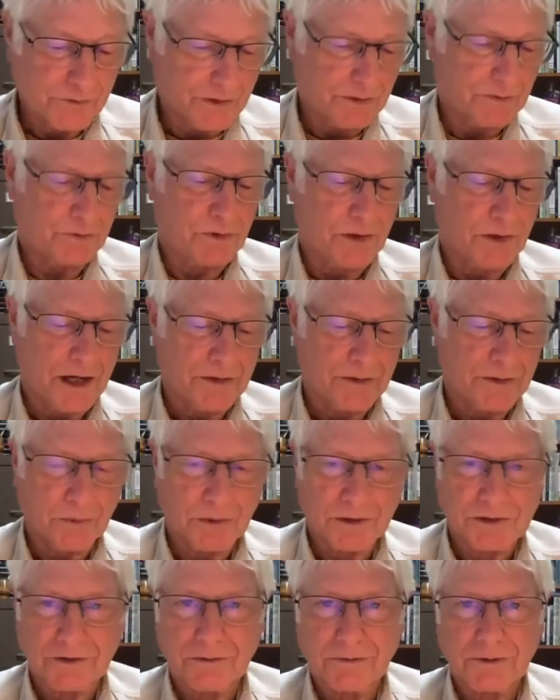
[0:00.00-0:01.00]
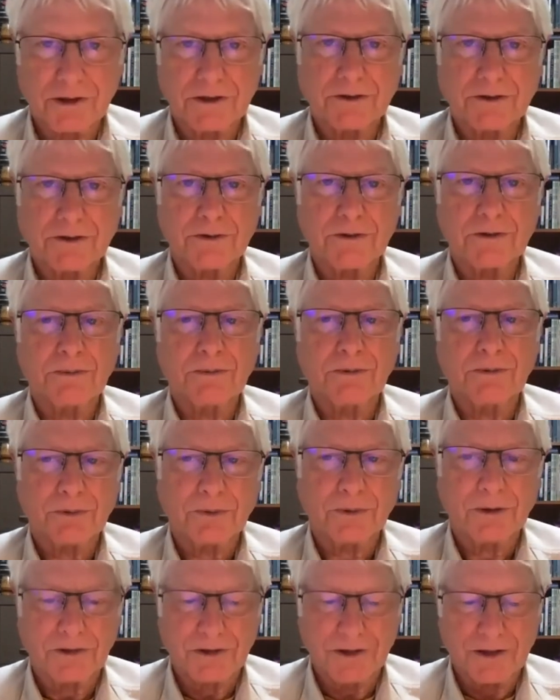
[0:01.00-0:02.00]
rod that wasn't very suitable for
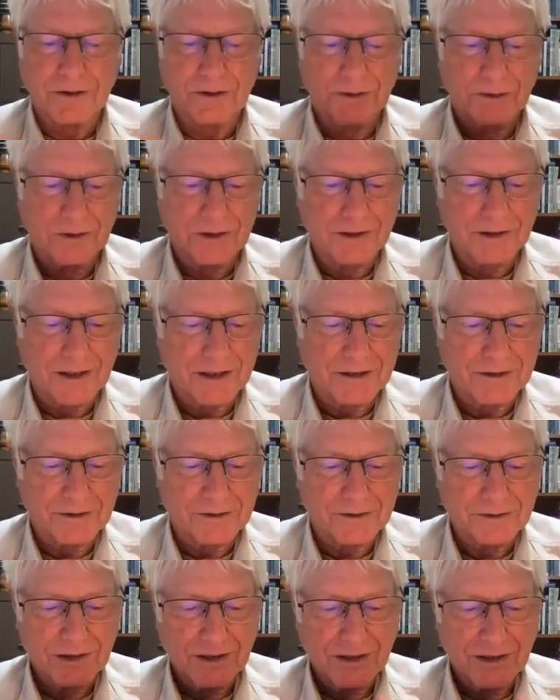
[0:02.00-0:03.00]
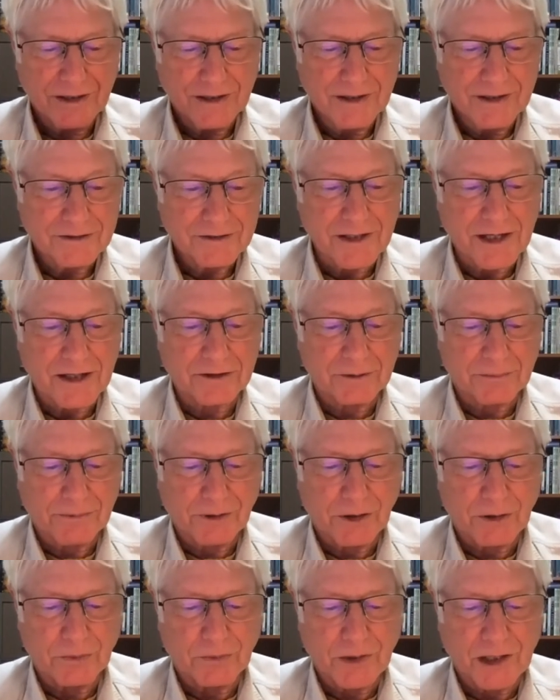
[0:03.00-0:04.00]
what they're doing, and I just sat in the
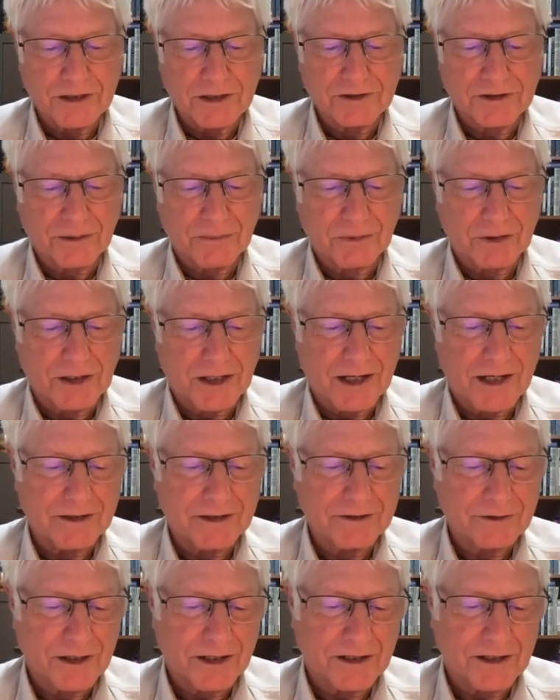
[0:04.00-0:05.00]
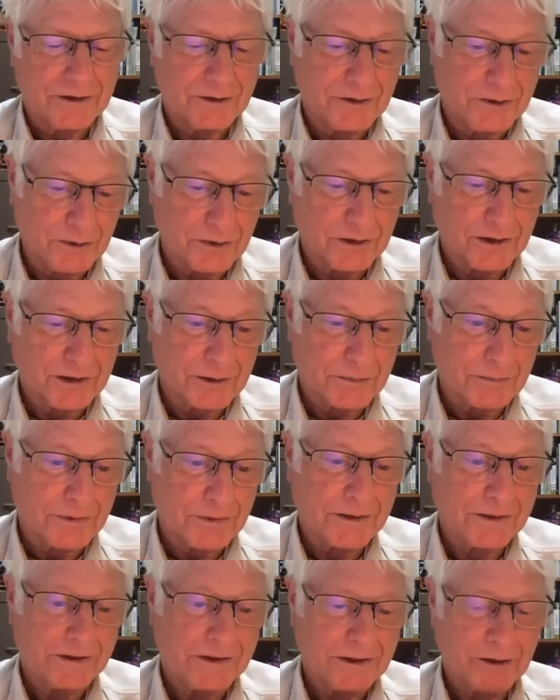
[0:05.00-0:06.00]
boat, watched them a lot, tried to do a little
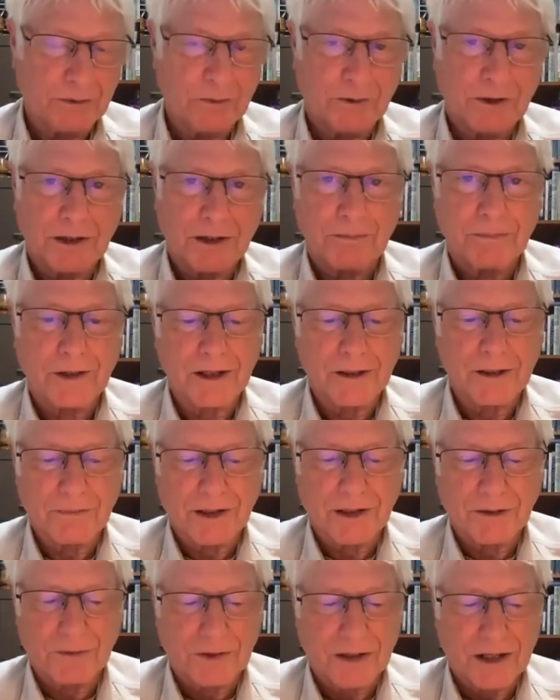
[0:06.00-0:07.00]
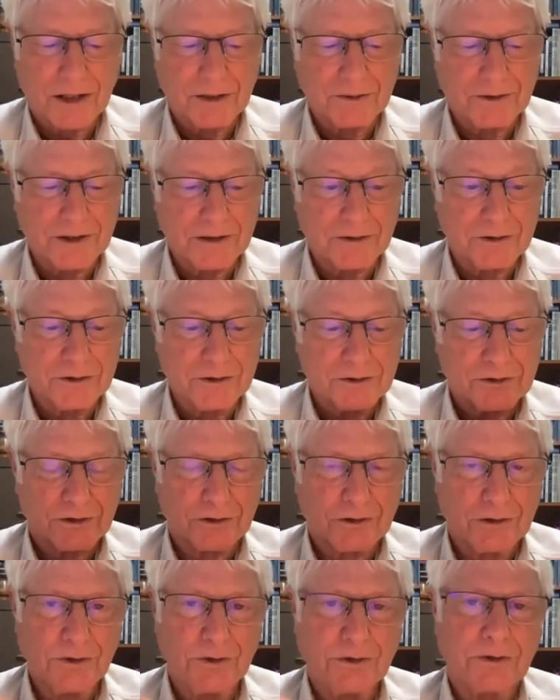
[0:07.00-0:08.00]
bit, and didn't want to break my rod. They were using
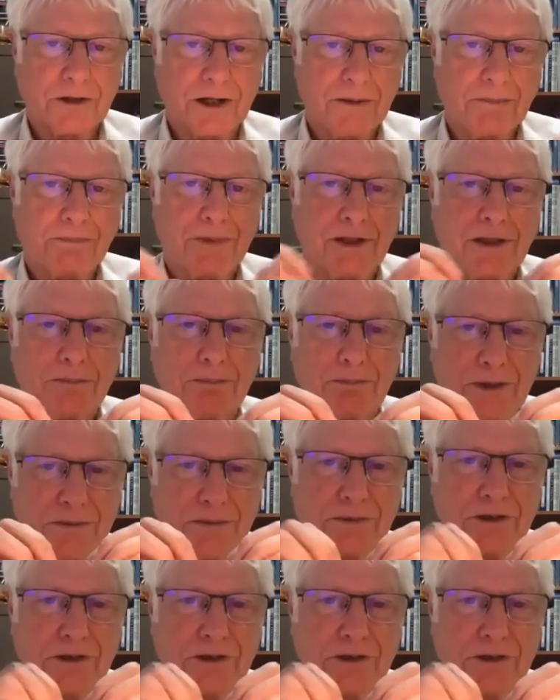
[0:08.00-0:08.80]
two great big BB